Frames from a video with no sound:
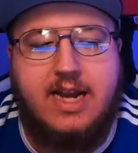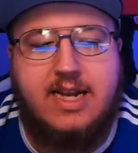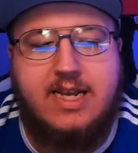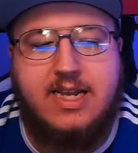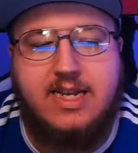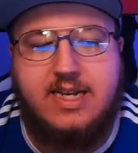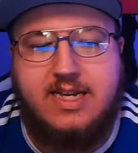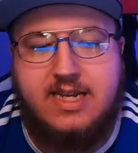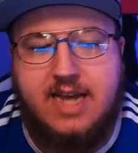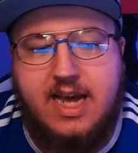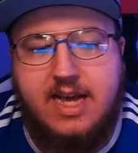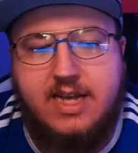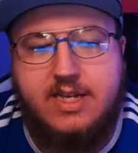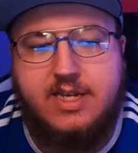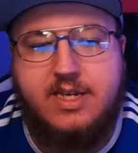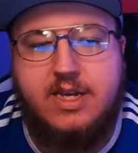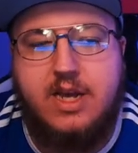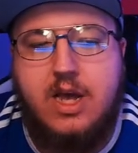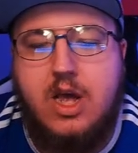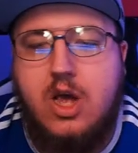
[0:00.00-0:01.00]
to
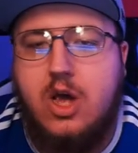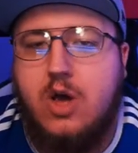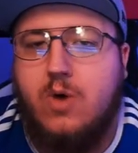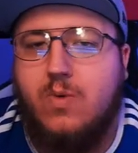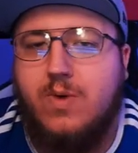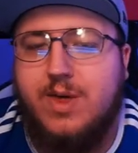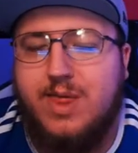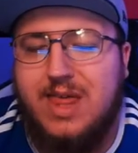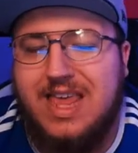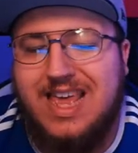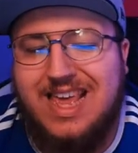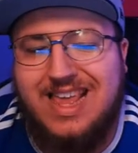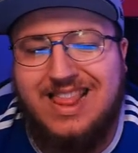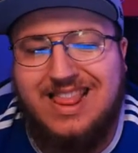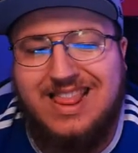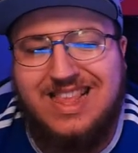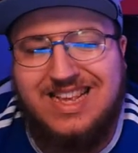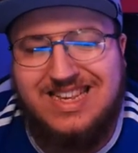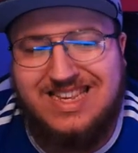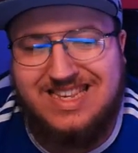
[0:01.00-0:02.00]
test
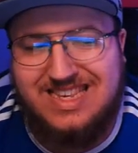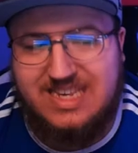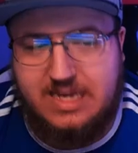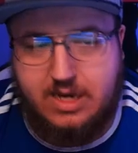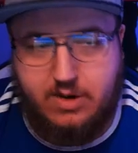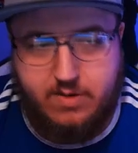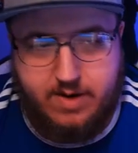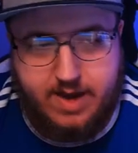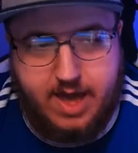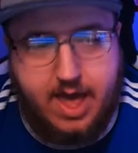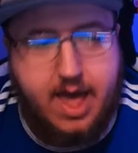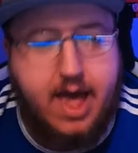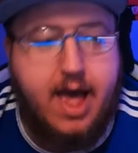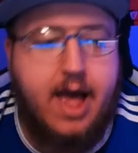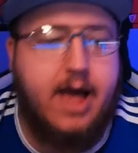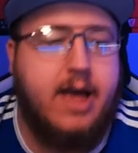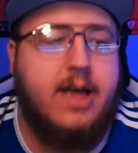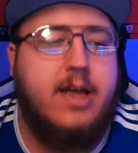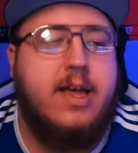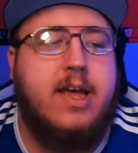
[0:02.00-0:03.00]
within the Serie
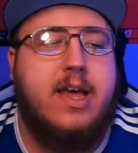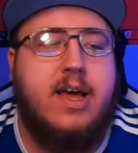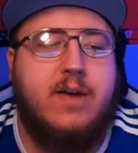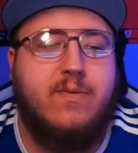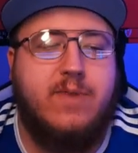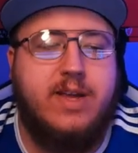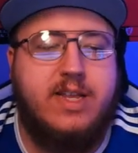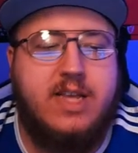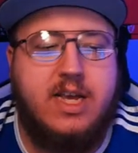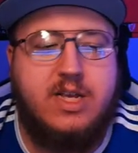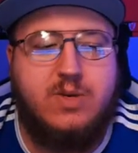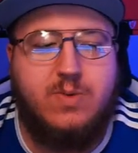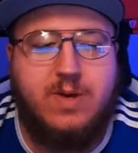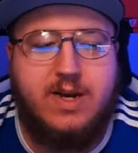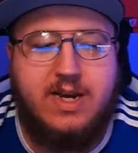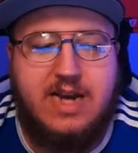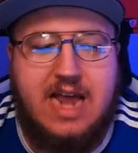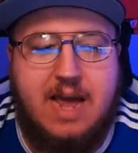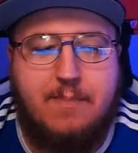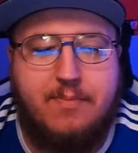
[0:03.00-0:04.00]
A. We tested with
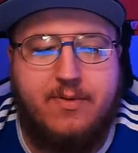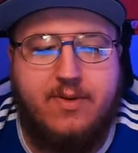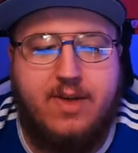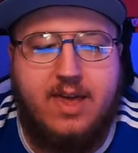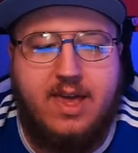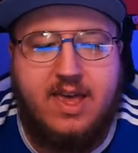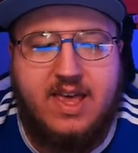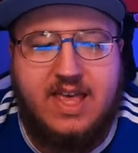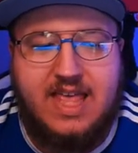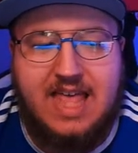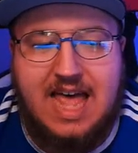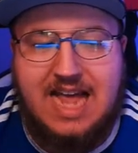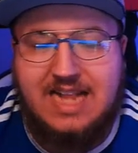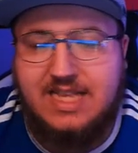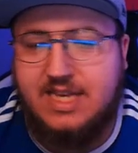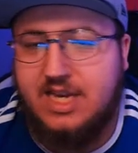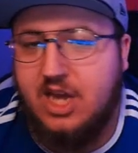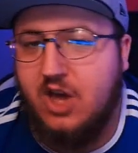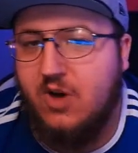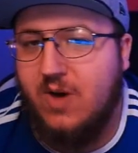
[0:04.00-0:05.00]
Napoli,
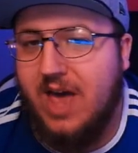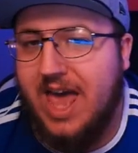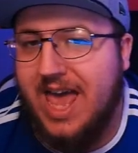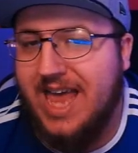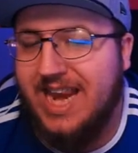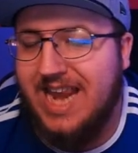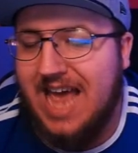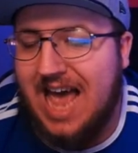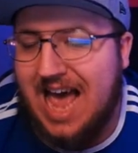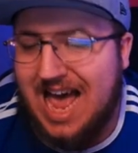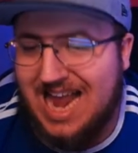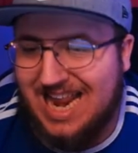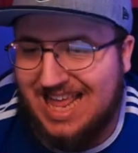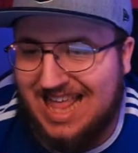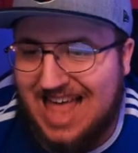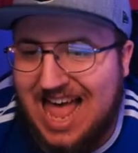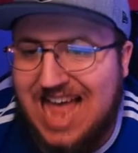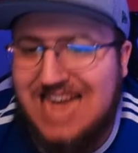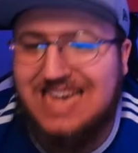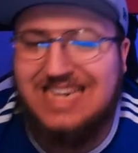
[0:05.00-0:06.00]
Lazio, and
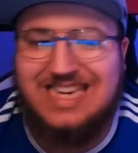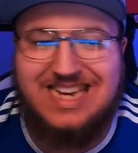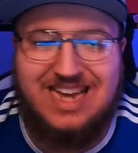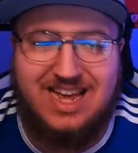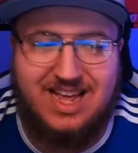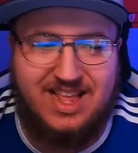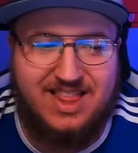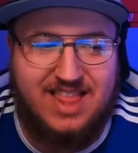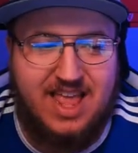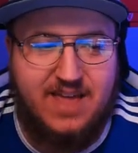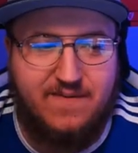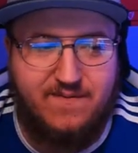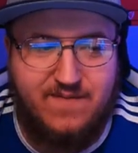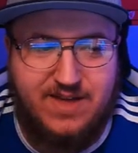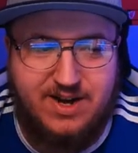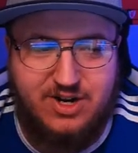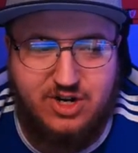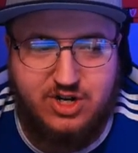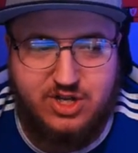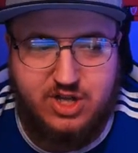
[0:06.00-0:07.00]
Atalanta. They
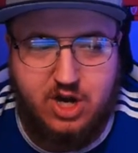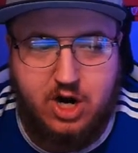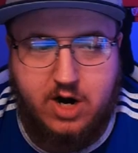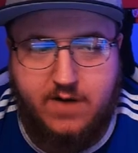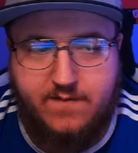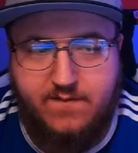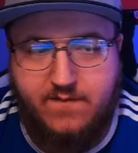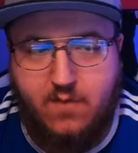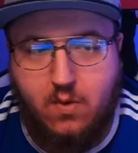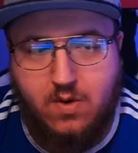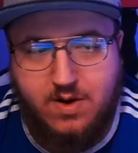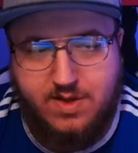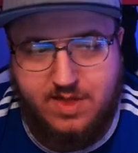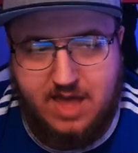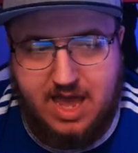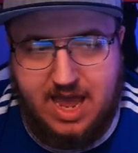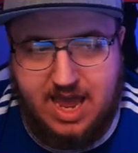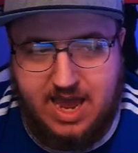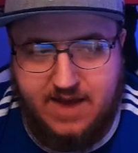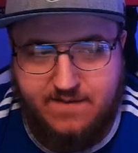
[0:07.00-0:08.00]
finished 3rd, 4th,
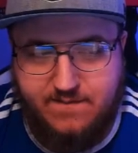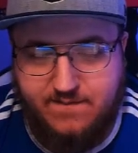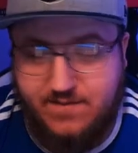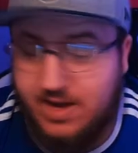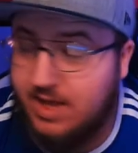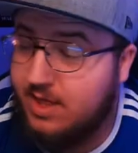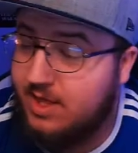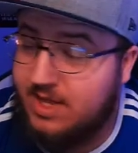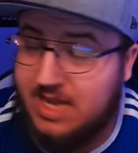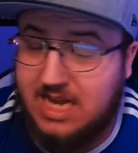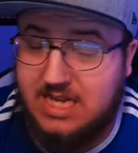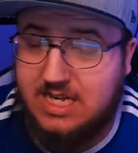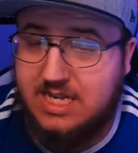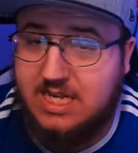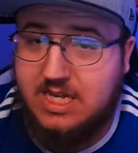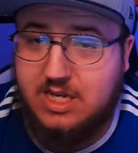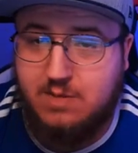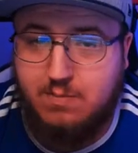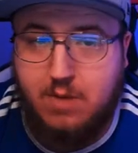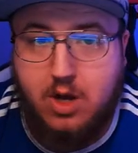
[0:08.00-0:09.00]
and 5th. Tested
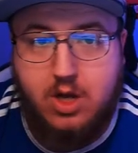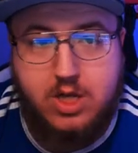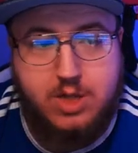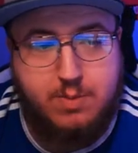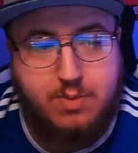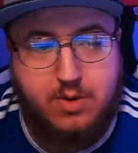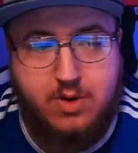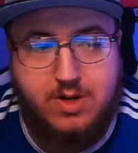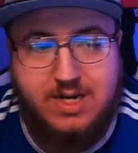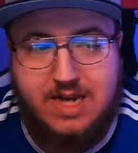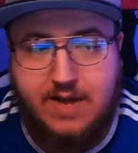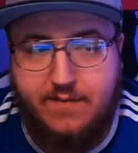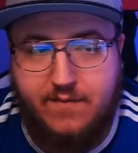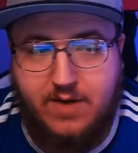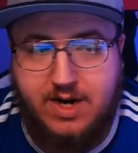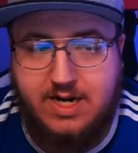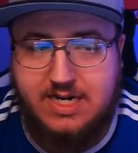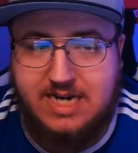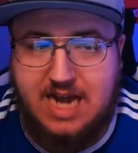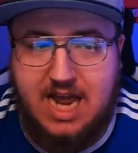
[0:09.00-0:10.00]
this multiple
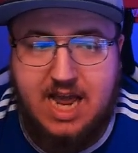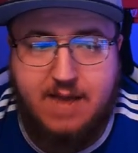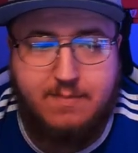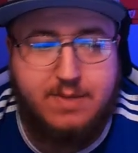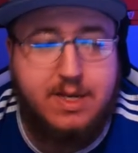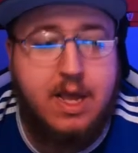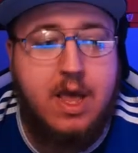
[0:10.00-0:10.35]
different times.